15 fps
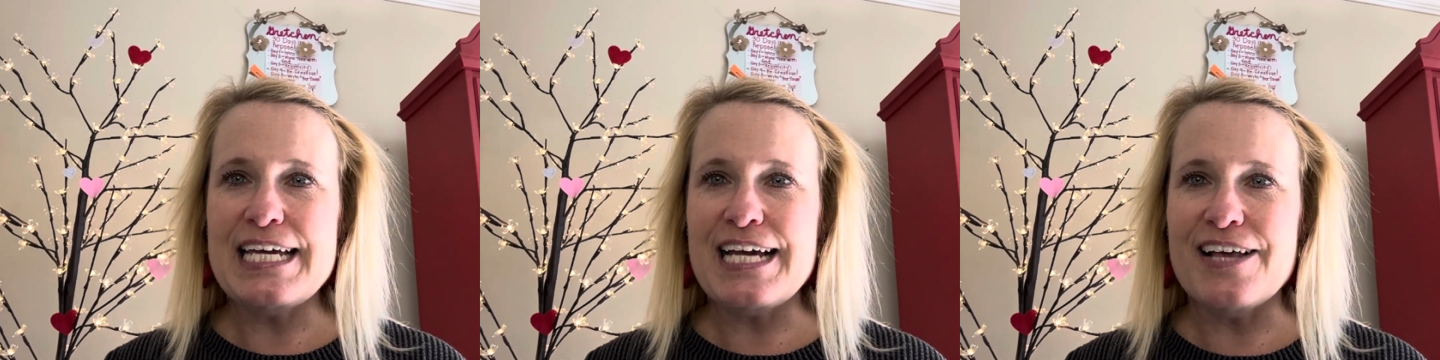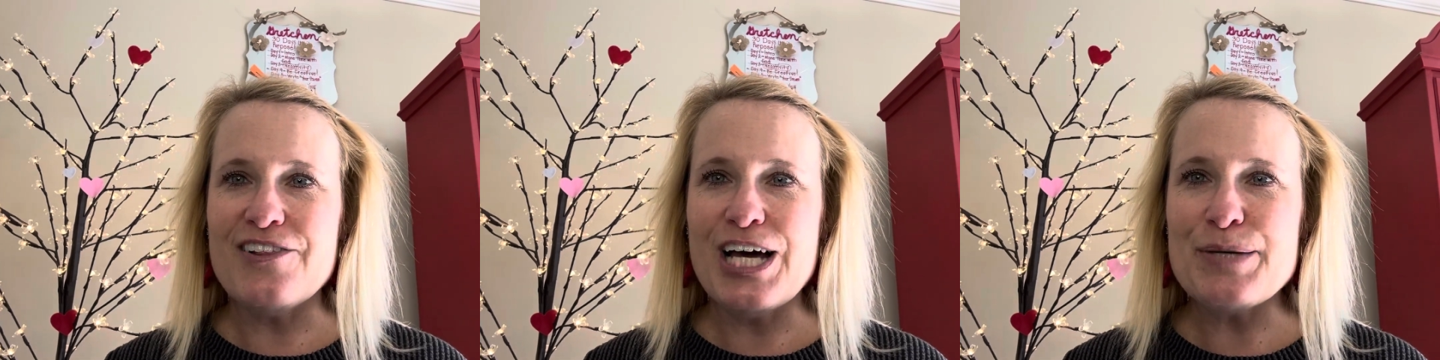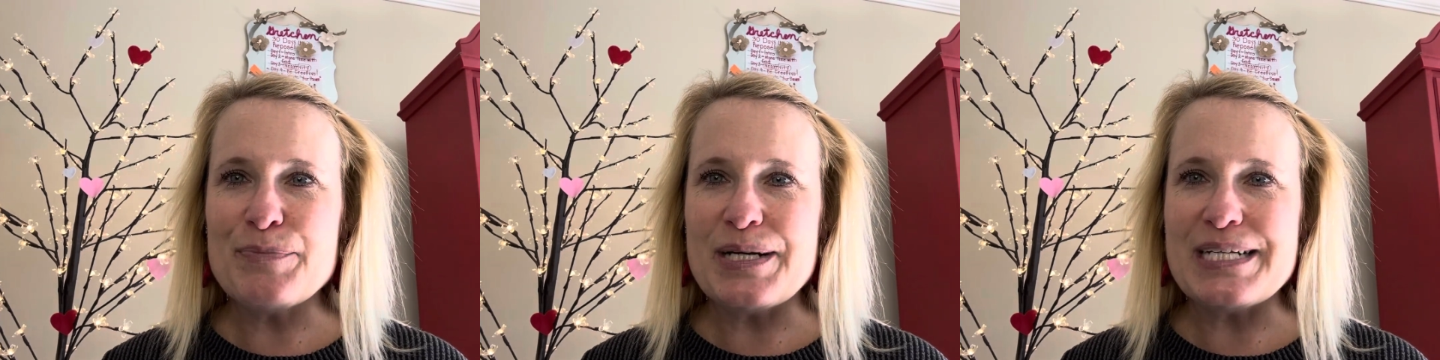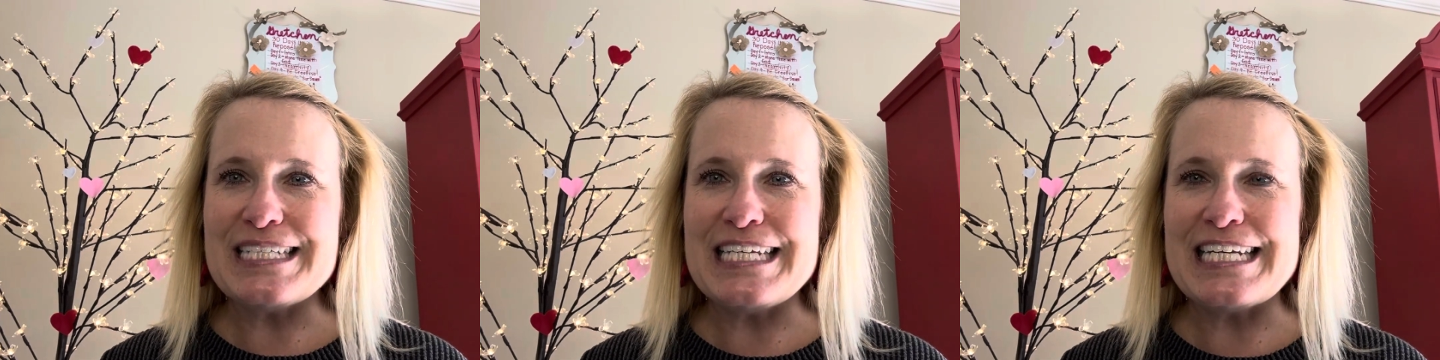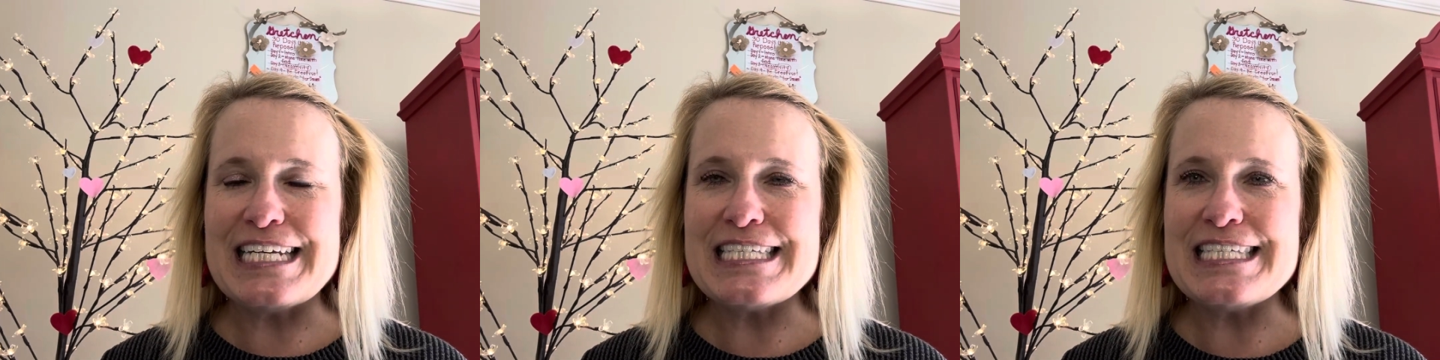I like my
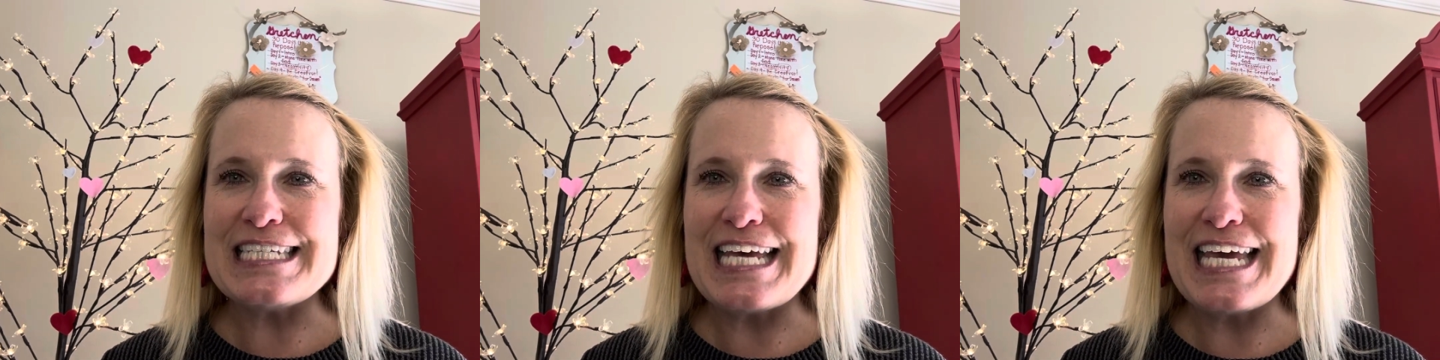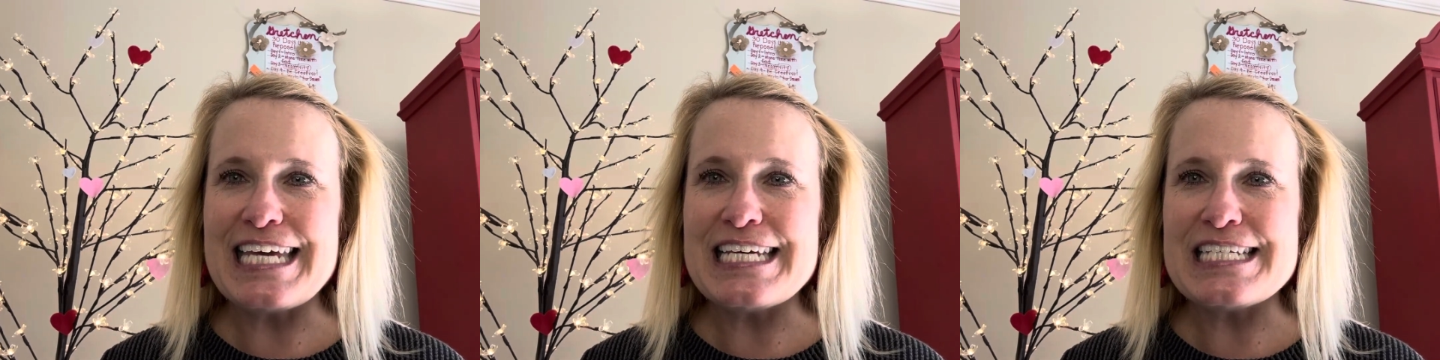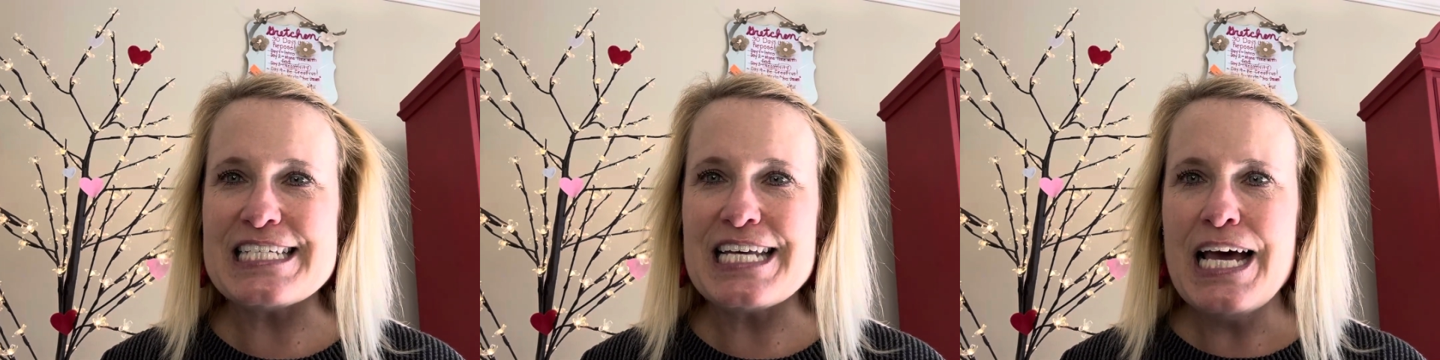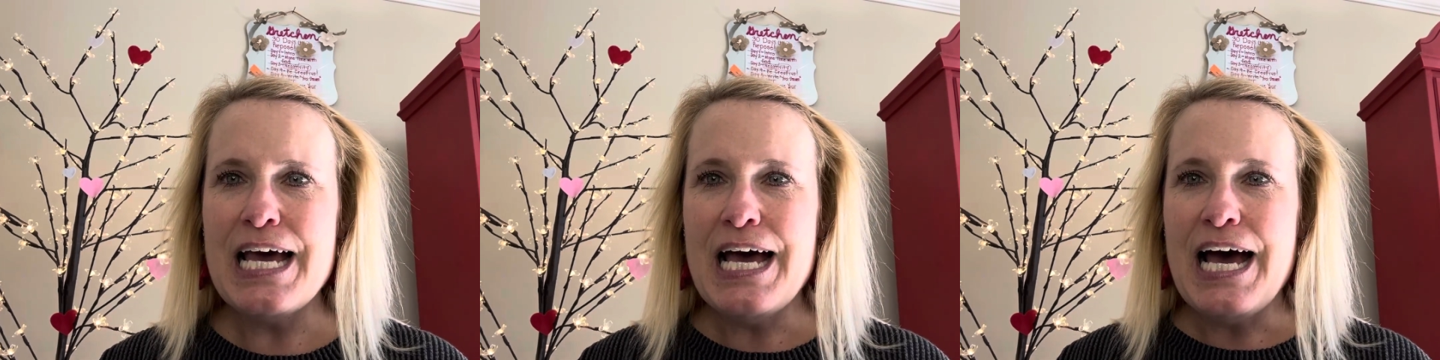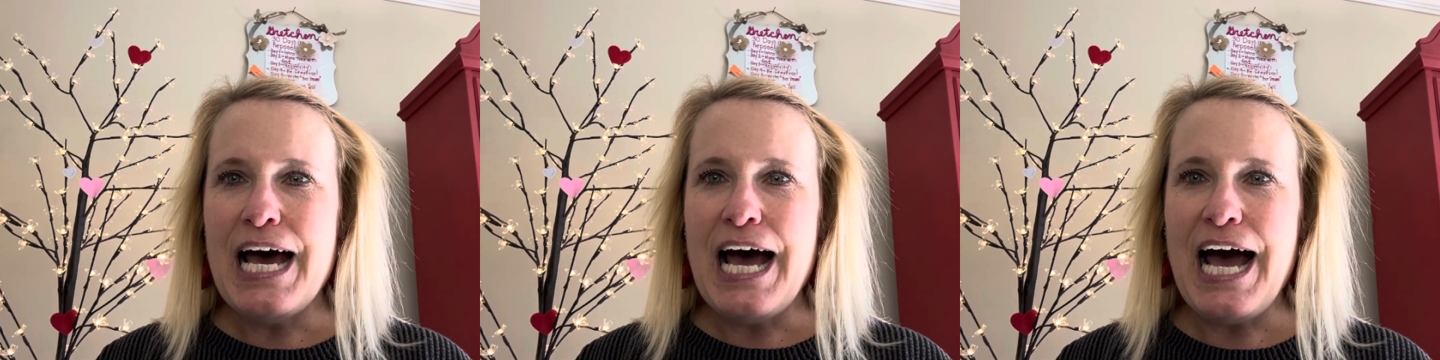dentist, and
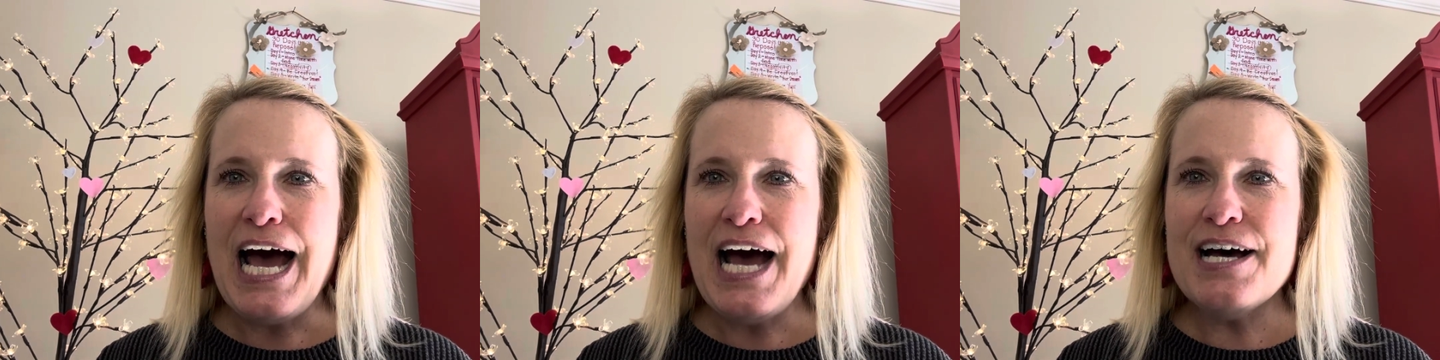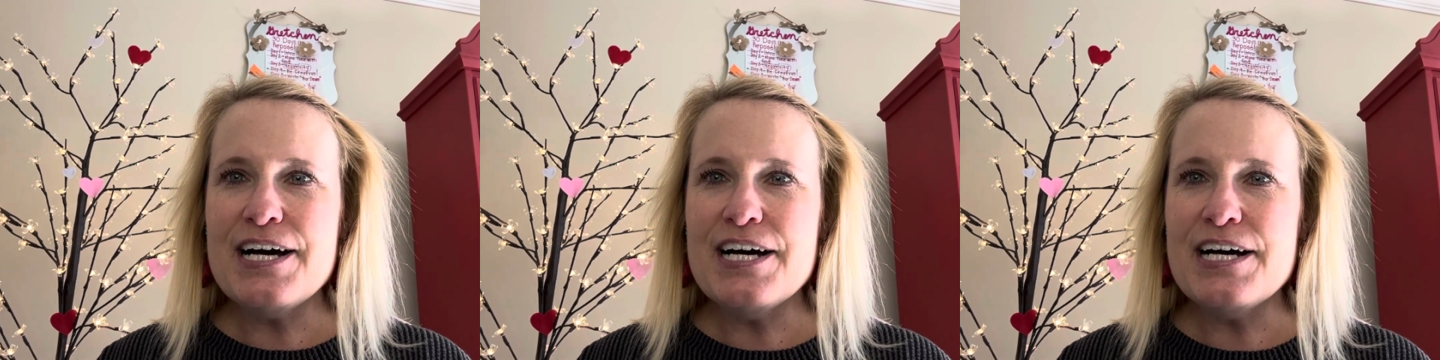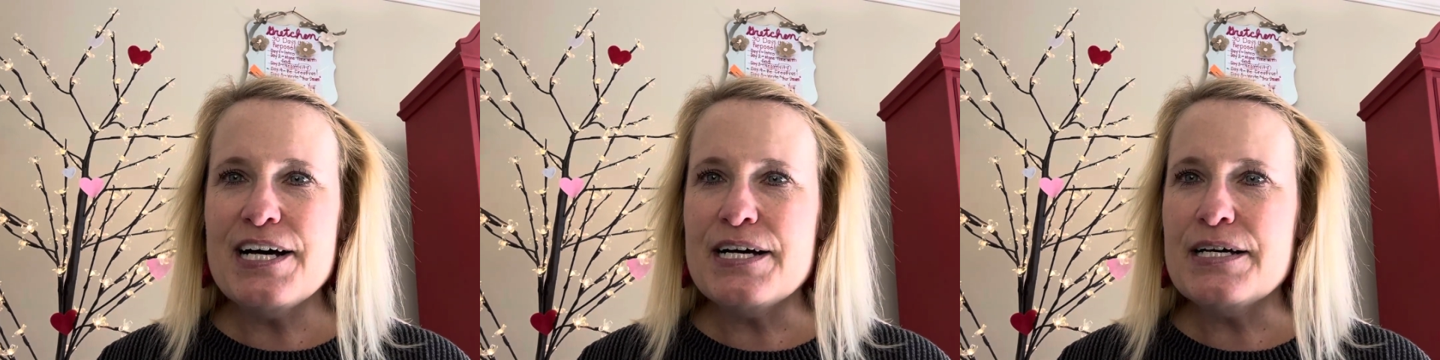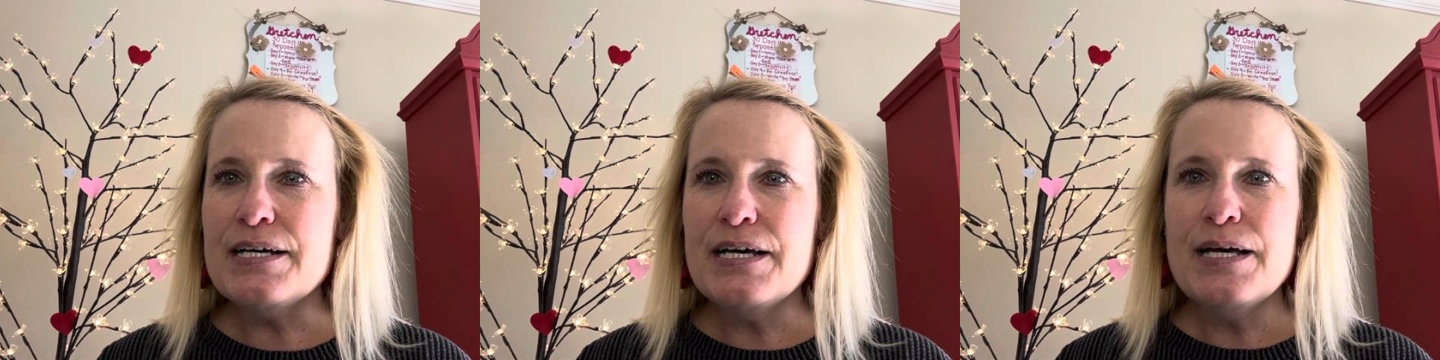I